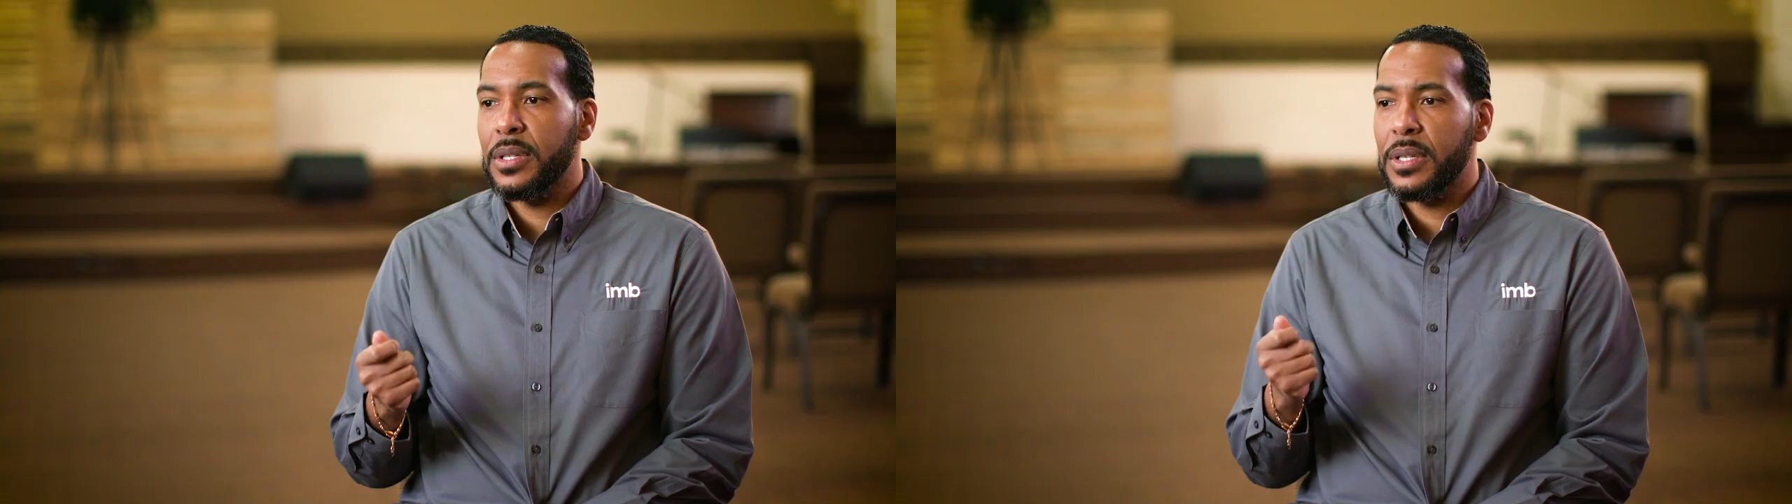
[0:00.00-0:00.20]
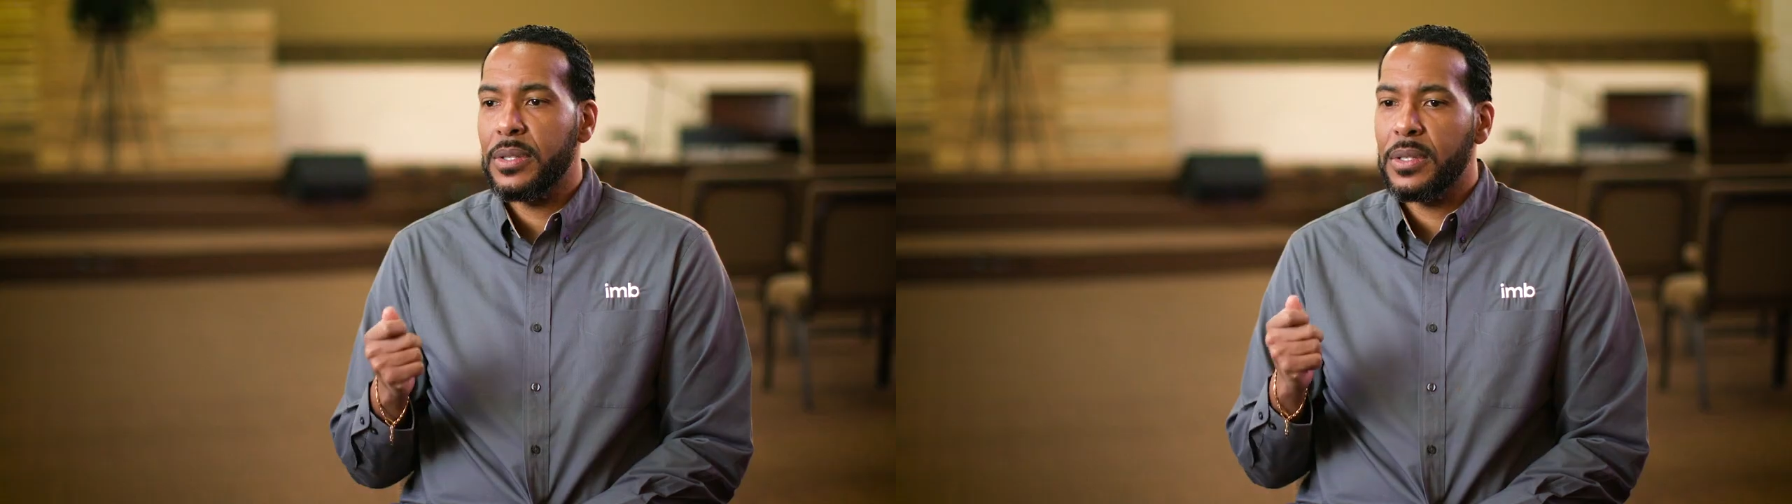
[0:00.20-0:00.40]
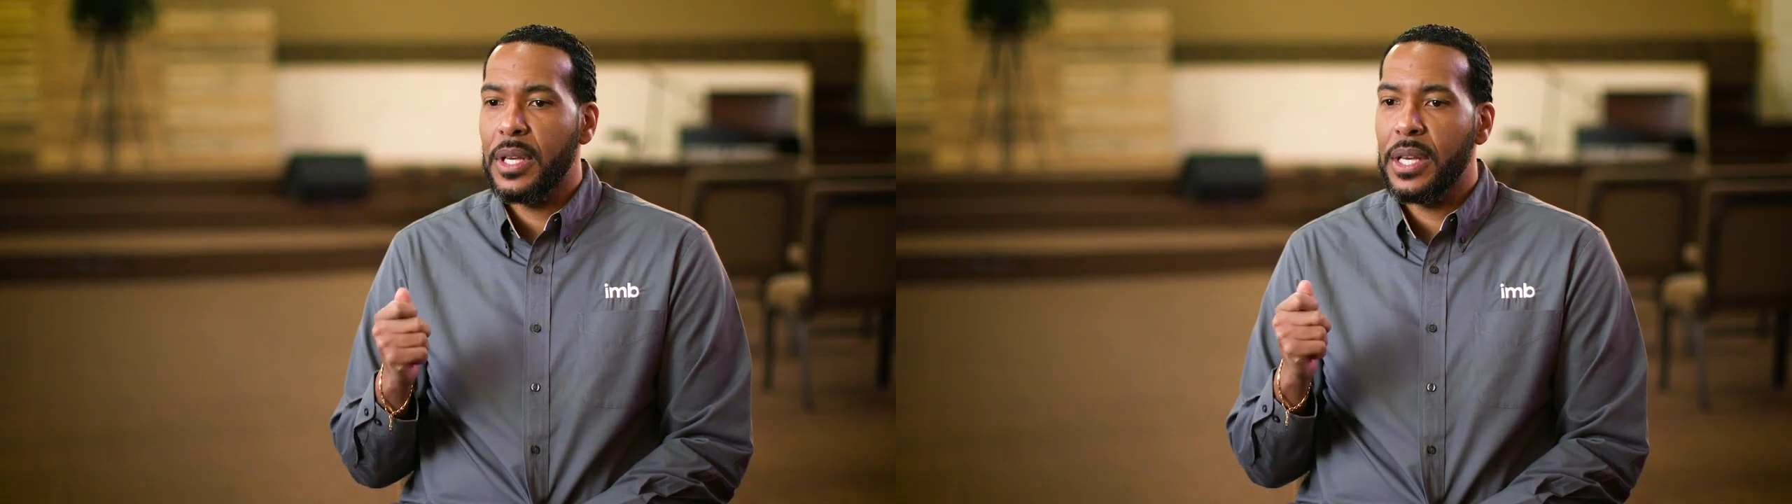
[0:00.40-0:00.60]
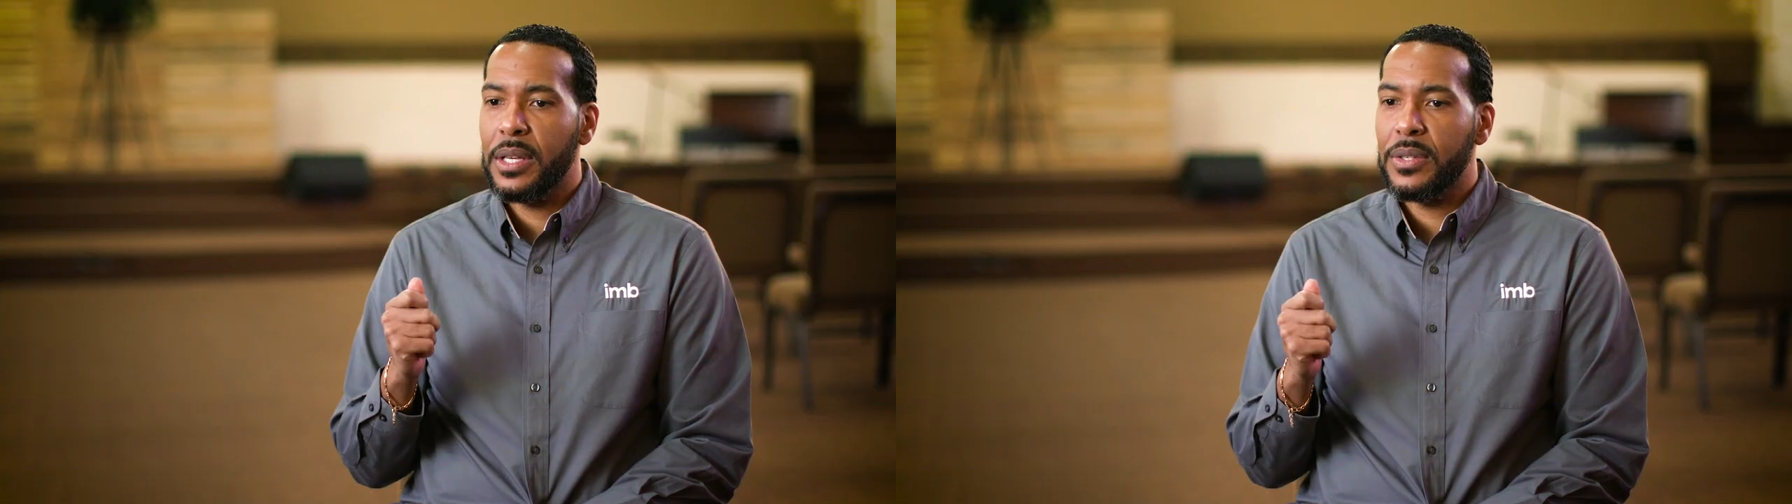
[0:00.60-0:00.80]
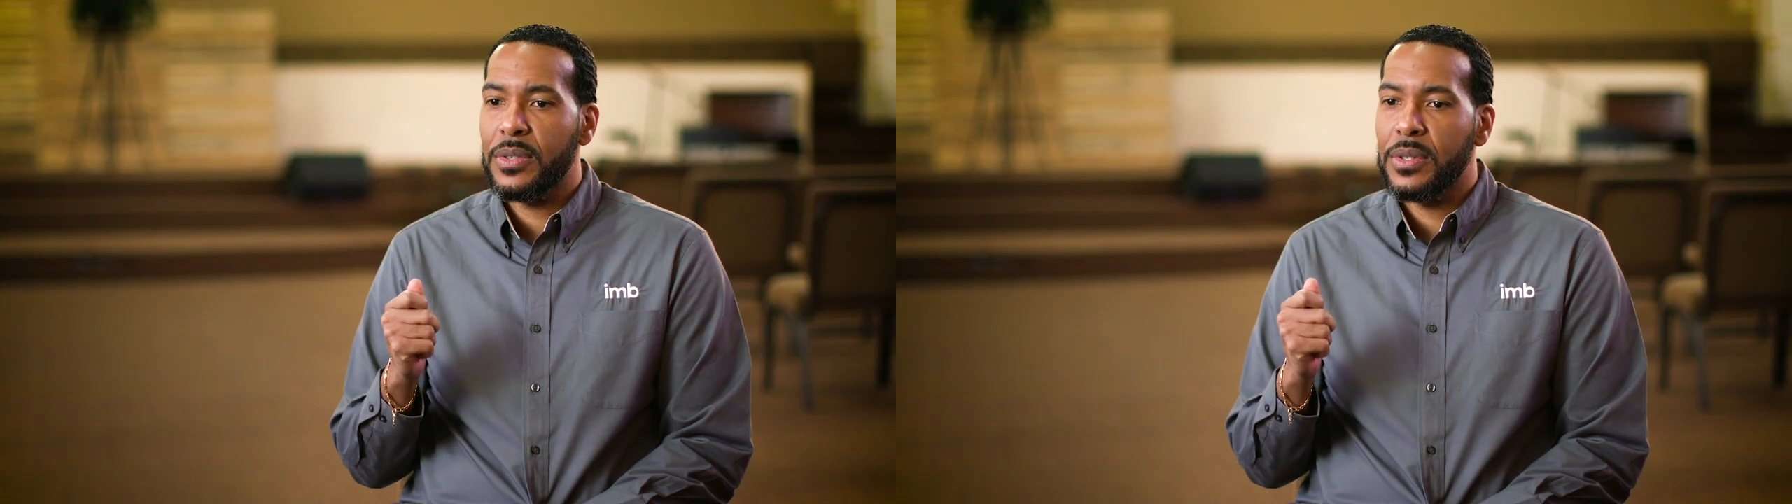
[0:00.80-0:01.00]
It's
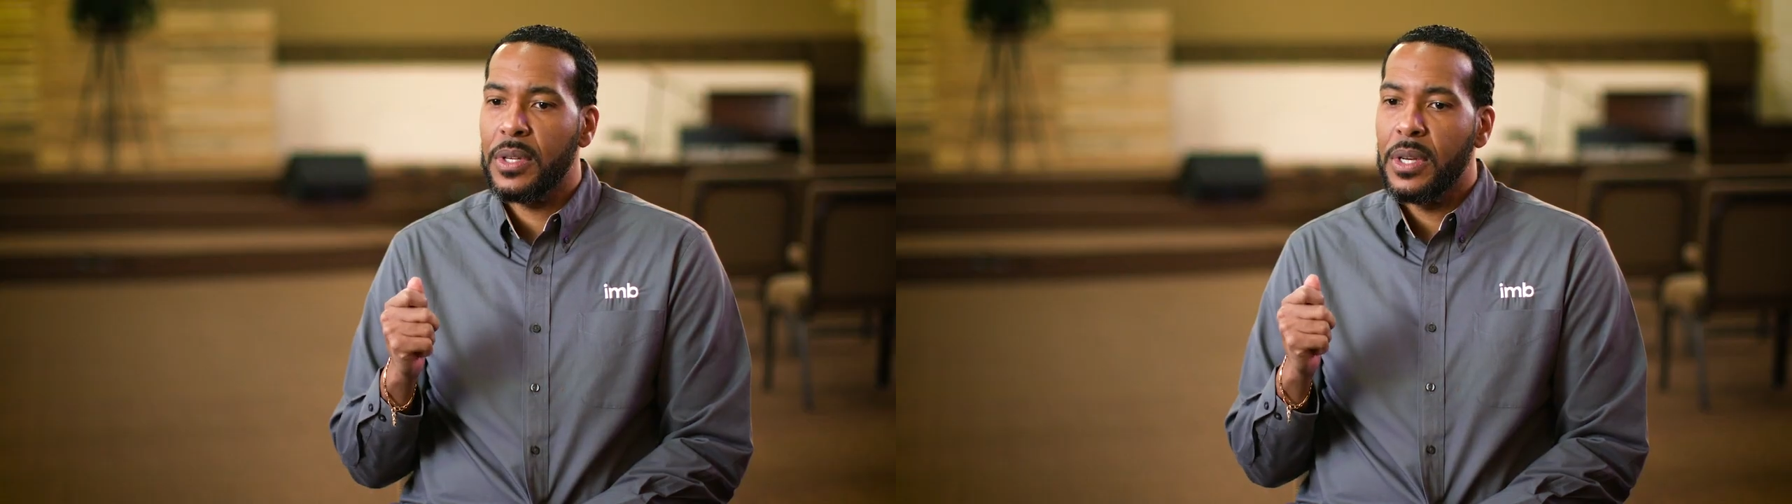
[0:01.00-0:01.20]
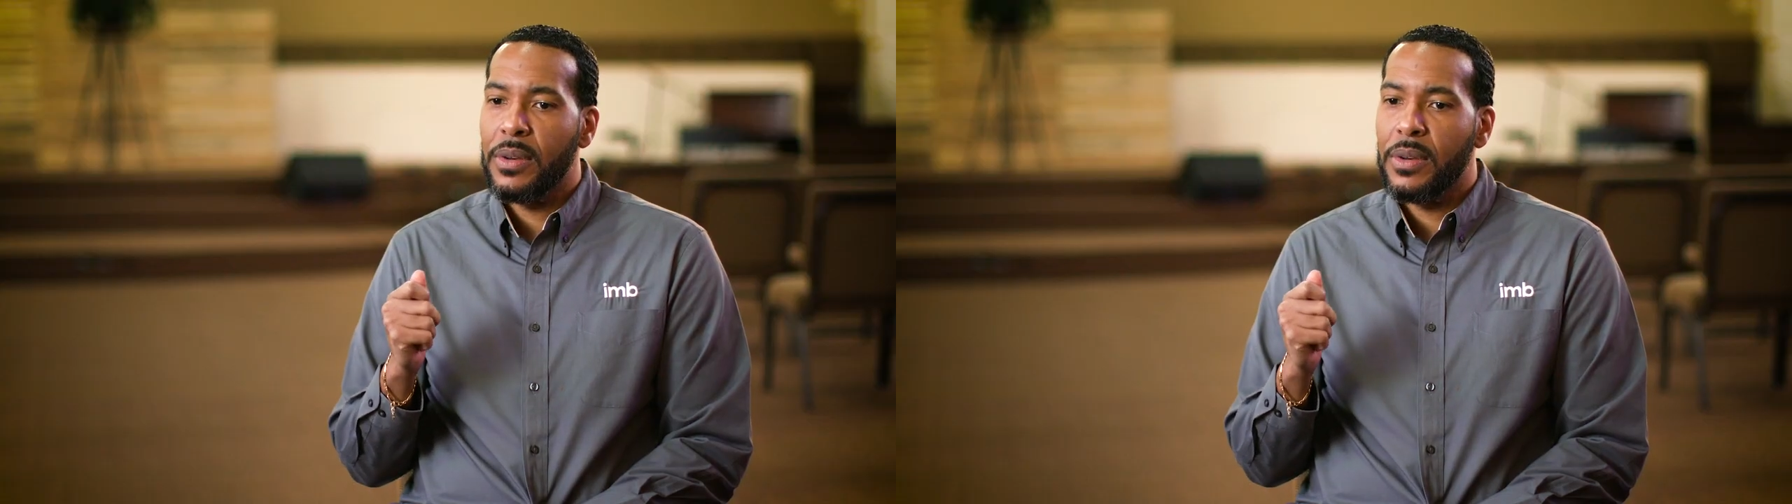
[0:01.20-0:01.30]
his